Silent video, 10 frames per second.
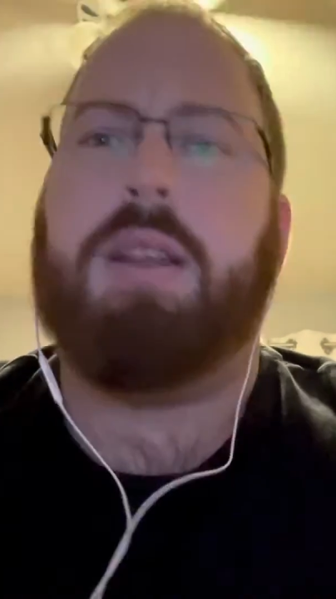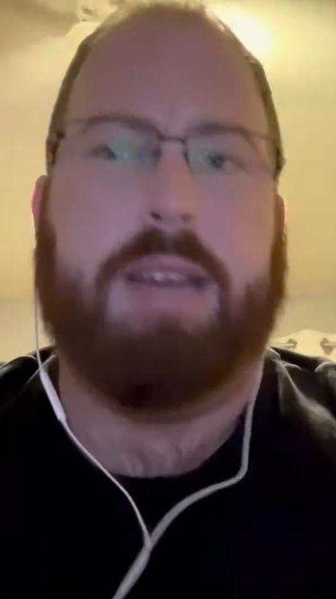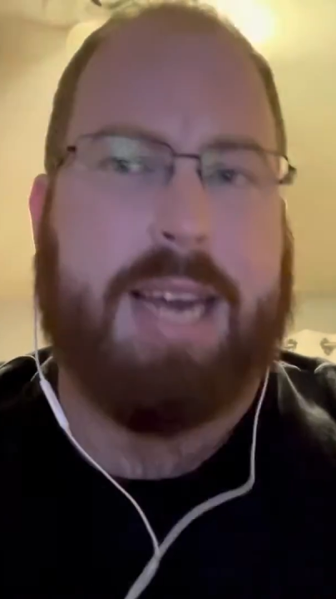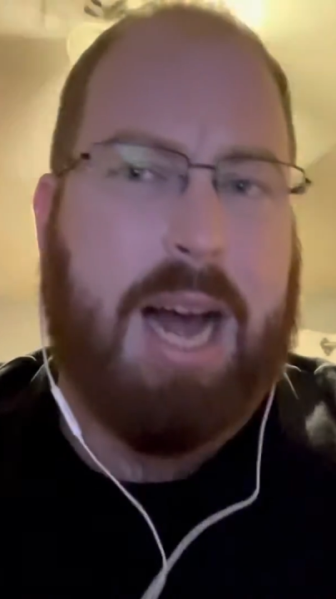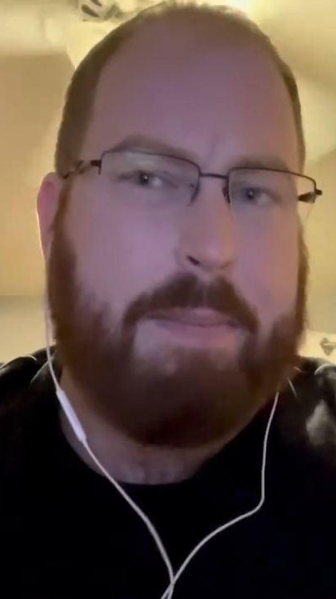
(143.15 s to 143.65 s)
the
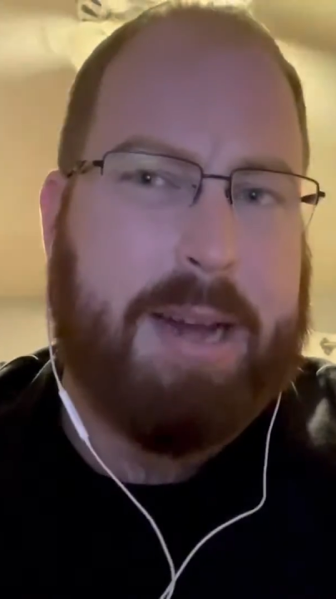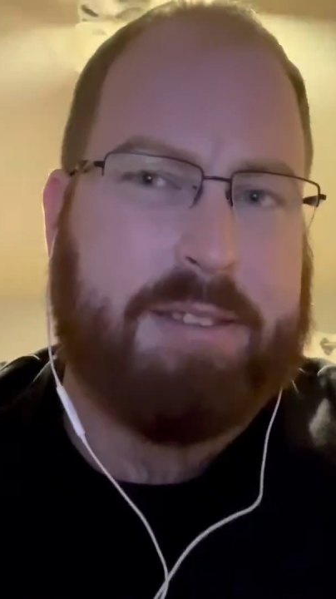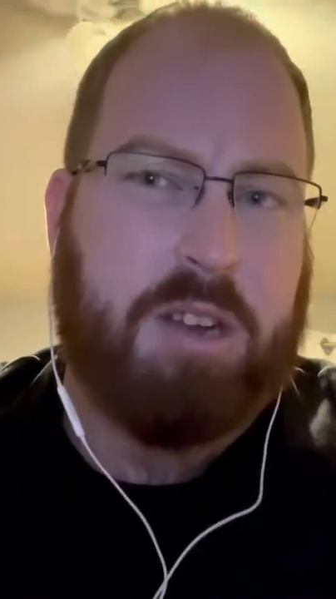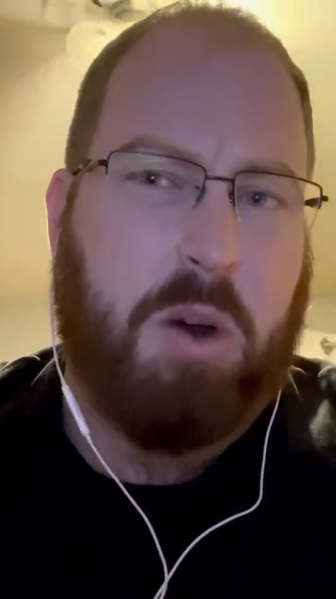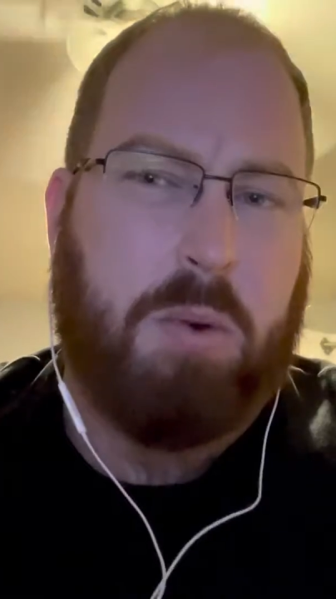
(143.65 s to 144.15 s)
combats
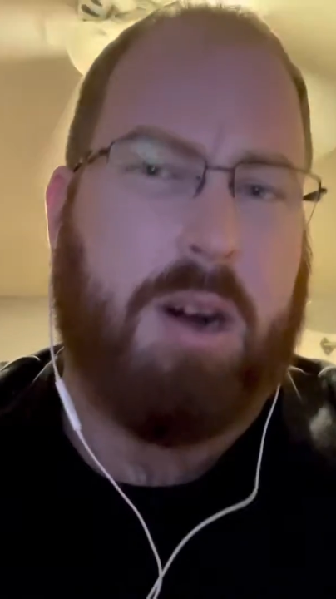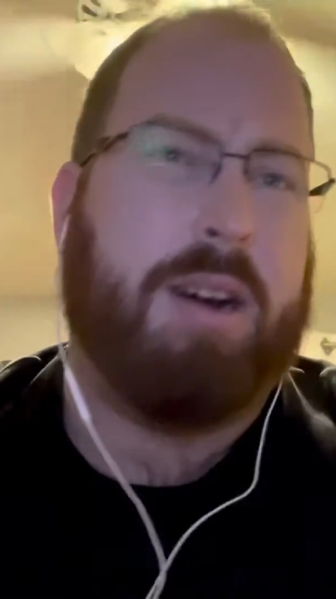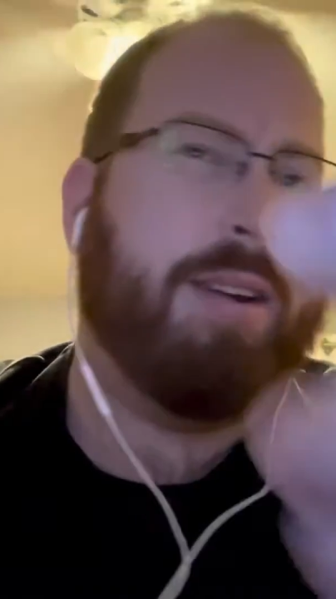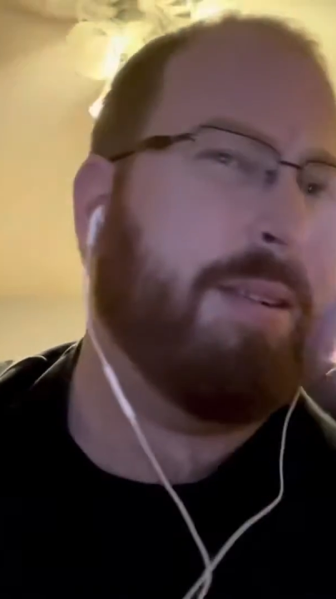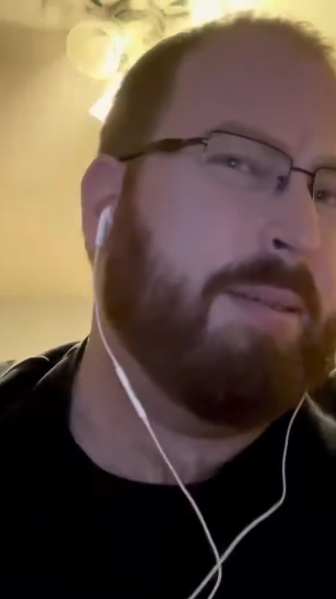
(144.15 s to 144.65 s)
go
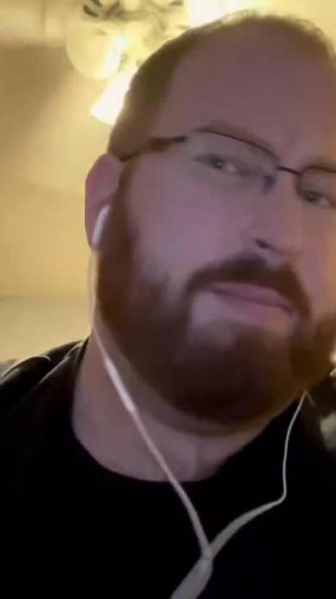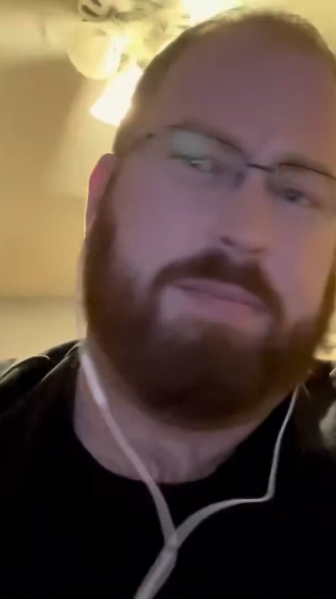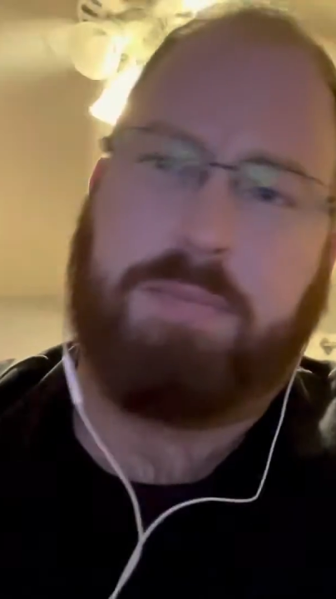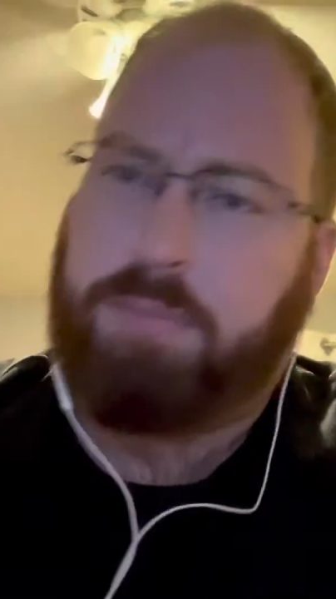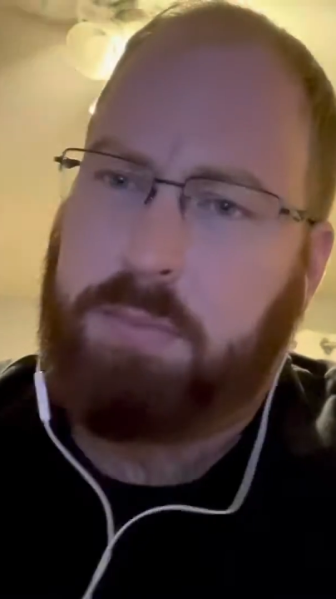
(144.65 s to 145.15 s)
on
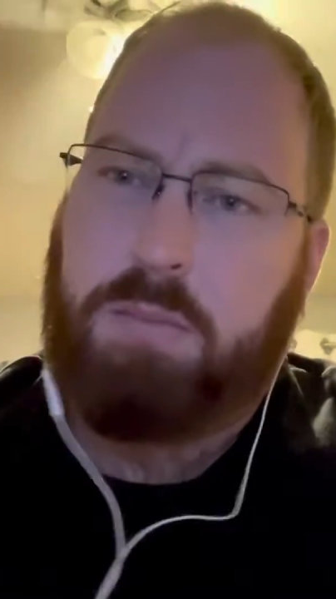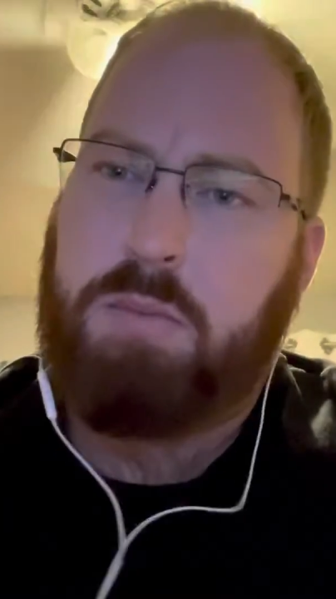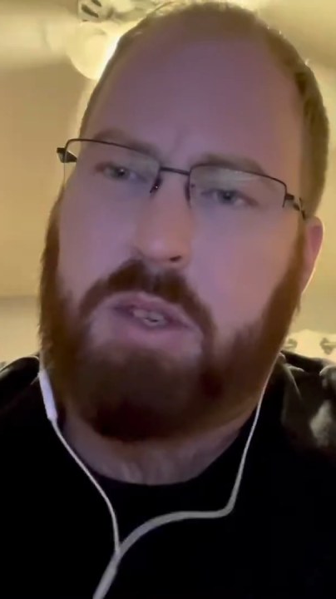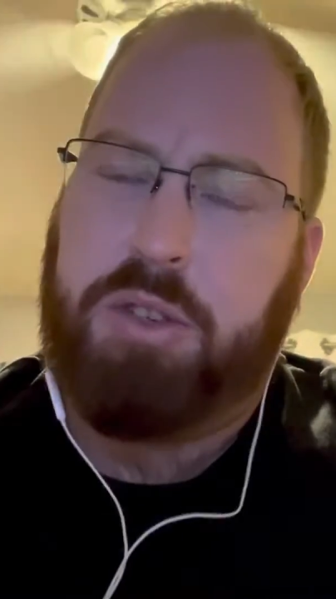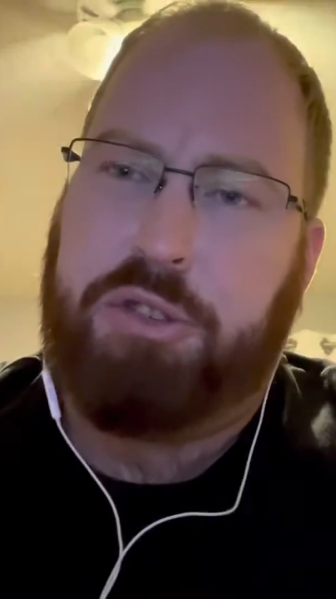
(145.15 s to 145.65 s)

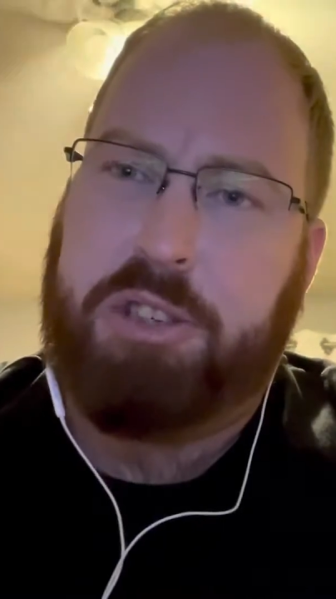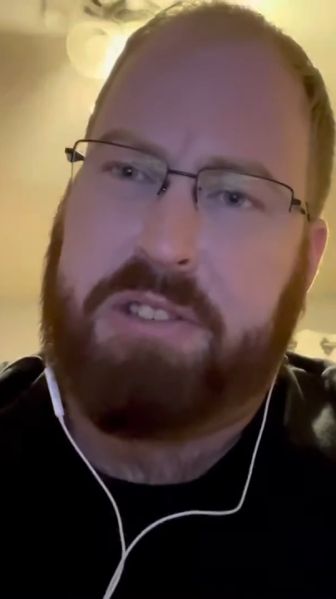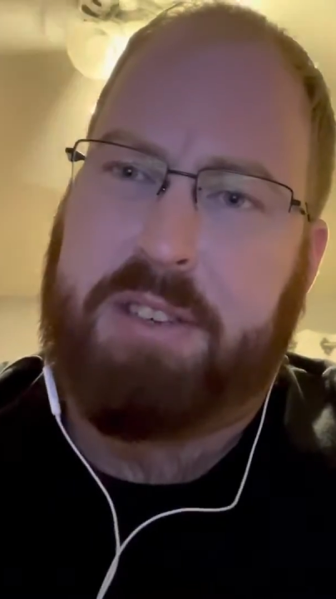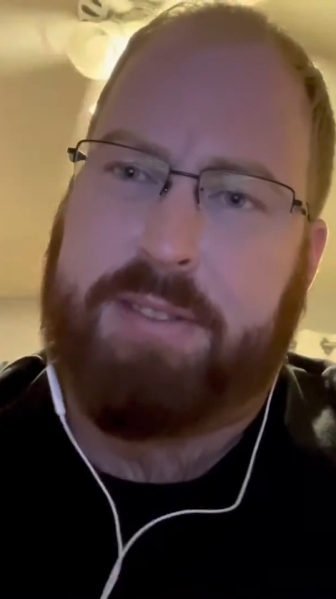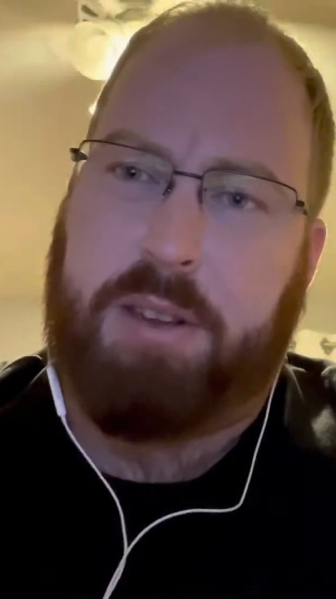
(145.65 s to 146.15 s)

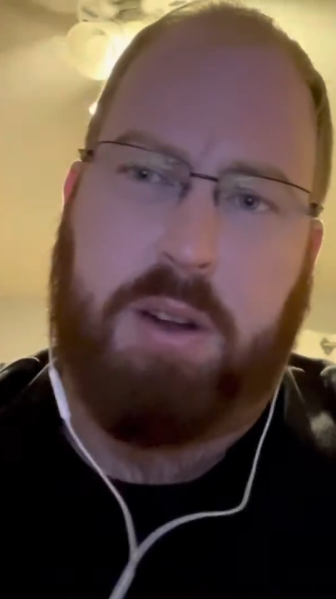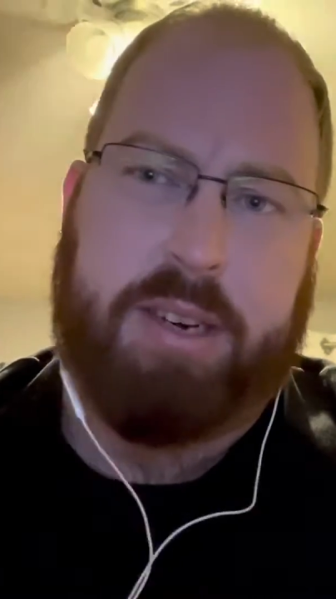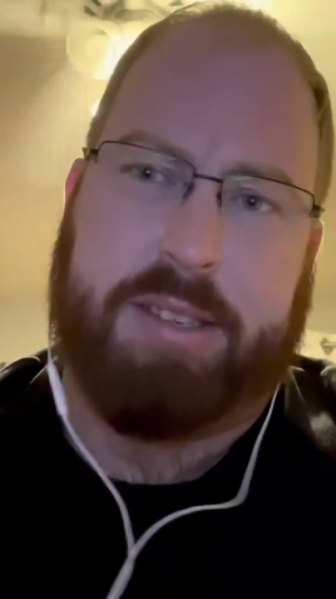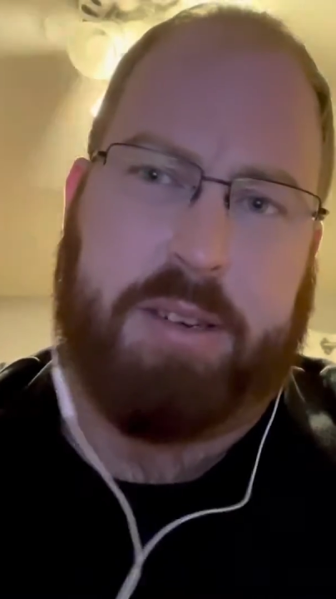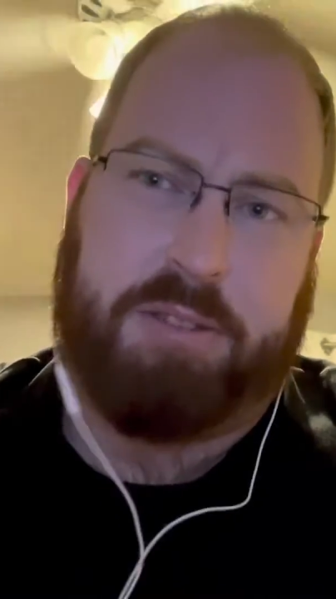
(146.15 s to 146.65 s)
just as long
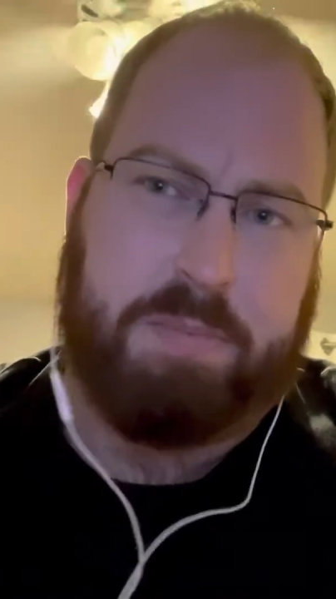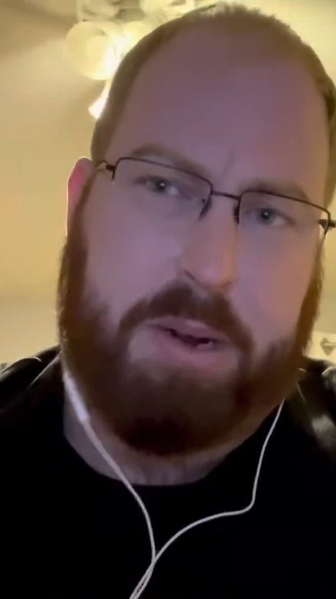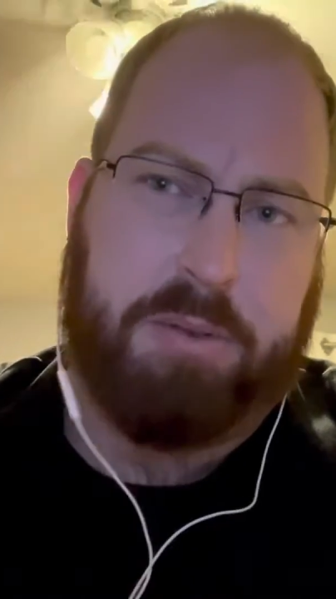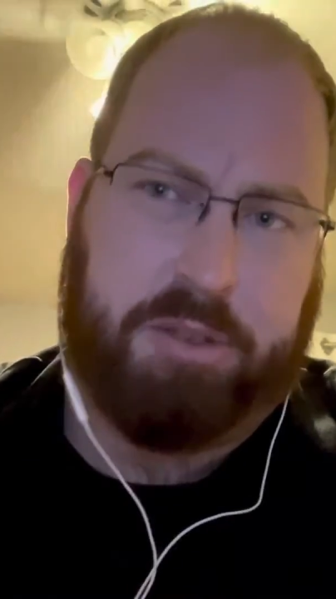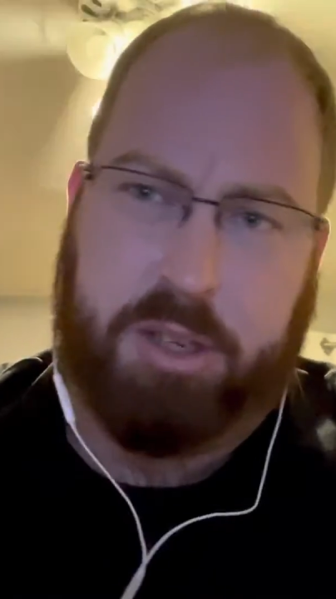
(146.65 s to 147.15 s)
as they're
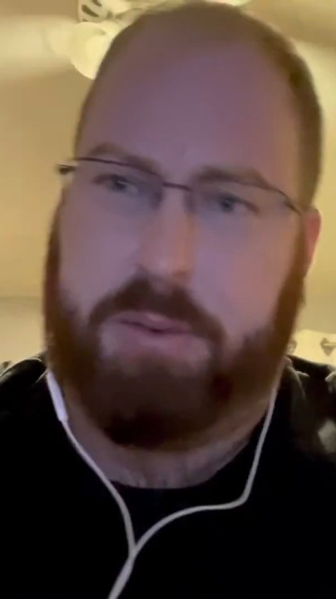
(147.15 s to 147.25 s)
supposed to.